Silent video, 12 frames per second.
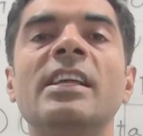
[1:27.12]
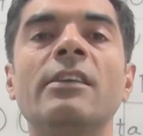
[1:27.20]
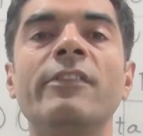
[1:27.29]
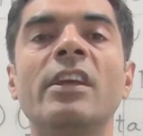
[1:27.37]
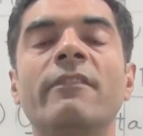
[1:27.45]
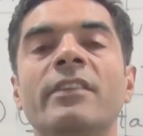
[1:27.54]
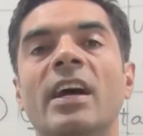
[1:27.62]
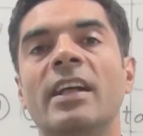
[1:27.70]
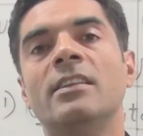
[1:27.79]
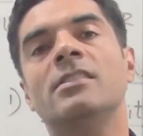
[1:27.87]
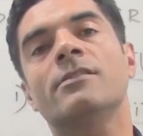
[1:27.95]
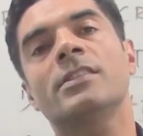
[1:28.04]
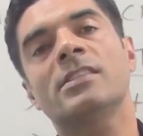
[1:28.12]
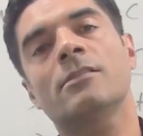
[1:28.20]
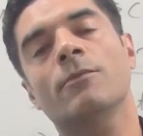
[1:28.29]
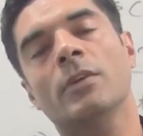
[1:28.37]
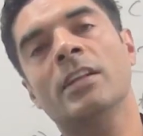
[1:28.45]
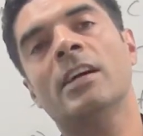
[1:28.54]
that we have done
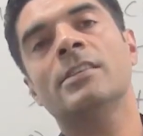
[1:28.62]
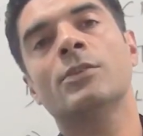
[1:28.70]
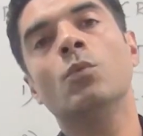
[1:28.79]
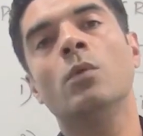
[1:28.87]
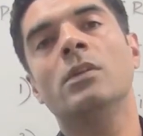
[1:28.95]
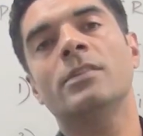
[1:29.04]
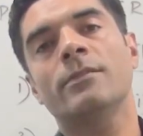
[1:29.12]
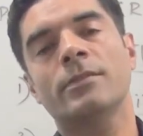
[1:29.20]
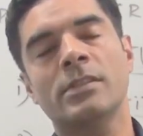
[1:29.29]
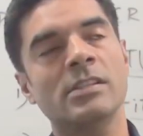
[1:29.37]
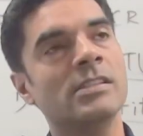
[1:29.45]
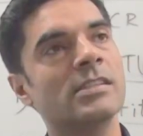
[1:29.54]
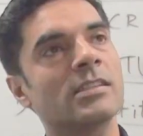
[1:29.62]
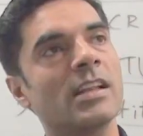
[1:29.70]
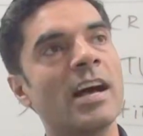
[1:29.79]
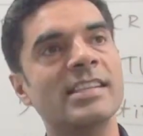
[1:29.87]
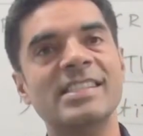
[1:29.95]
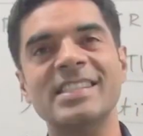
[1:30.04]
in our schools since
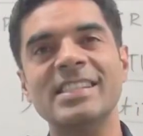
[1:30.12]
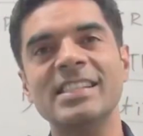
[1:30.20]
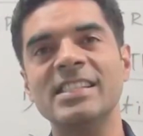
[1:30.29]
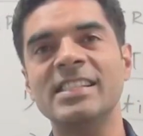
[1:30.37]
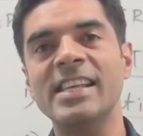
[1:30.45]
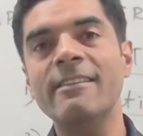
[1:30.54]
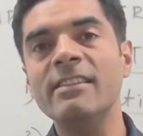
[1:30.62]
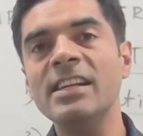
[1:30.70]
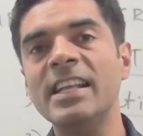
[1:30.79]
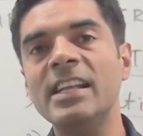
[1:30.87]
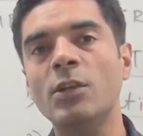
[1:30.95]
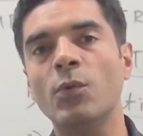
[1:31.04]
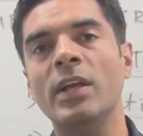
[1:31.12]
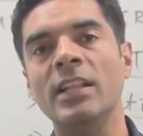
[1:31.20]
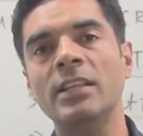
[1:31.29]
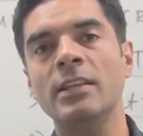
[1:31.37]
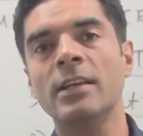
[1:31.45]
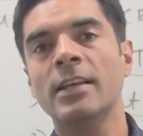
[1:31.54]
class 7 till 12